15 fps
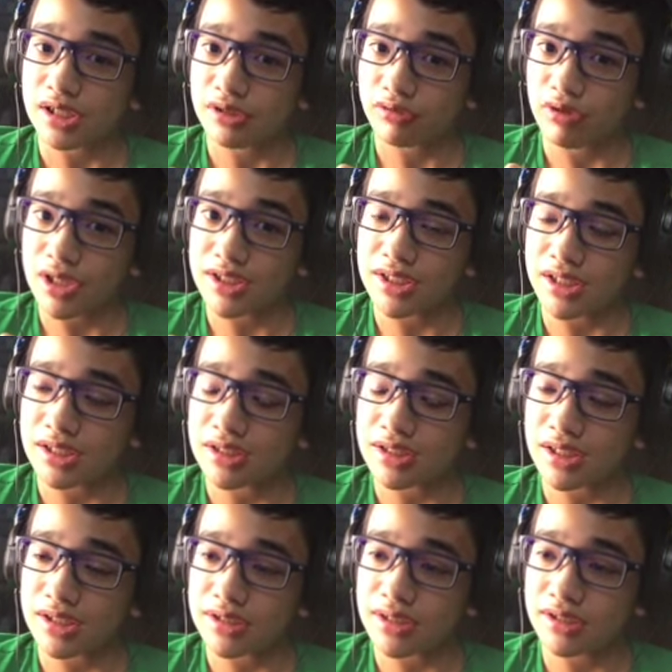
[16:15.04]
Crazy,
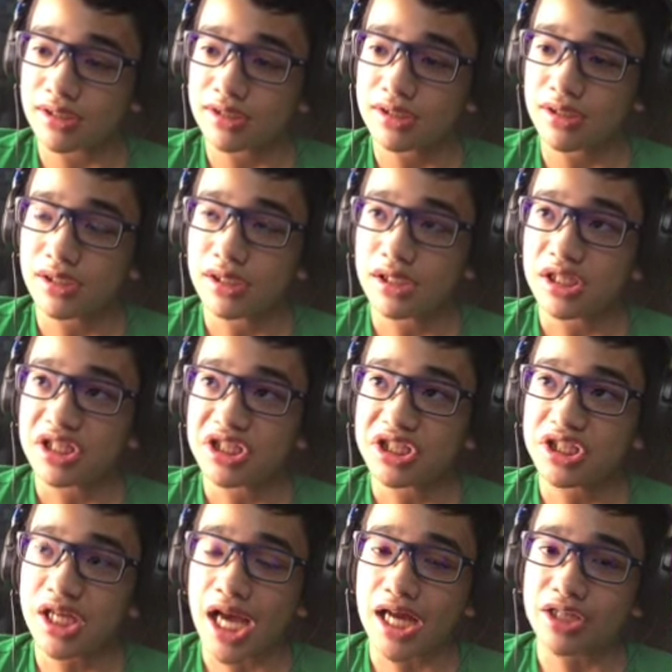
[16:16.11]
isn't it?
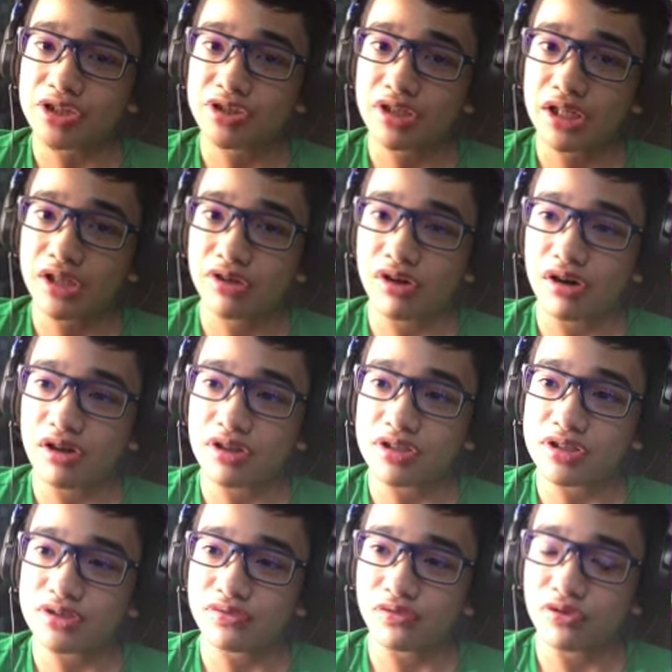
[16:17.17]
She actually
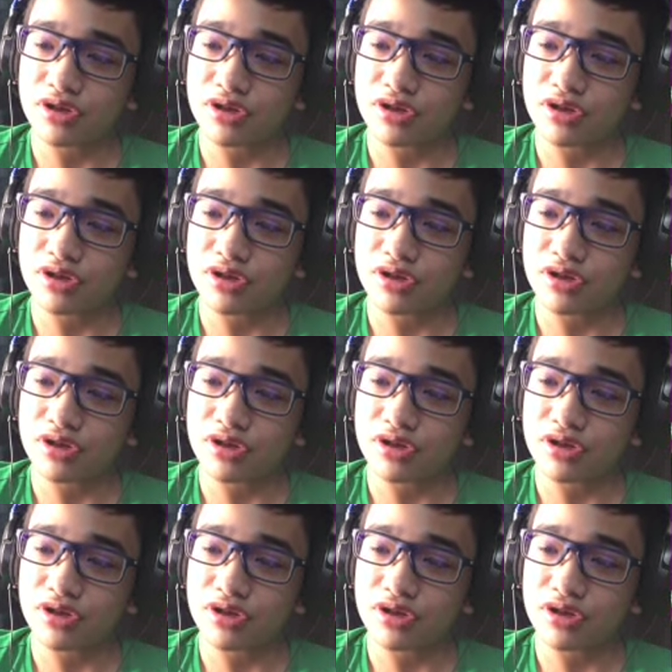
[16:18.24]
caused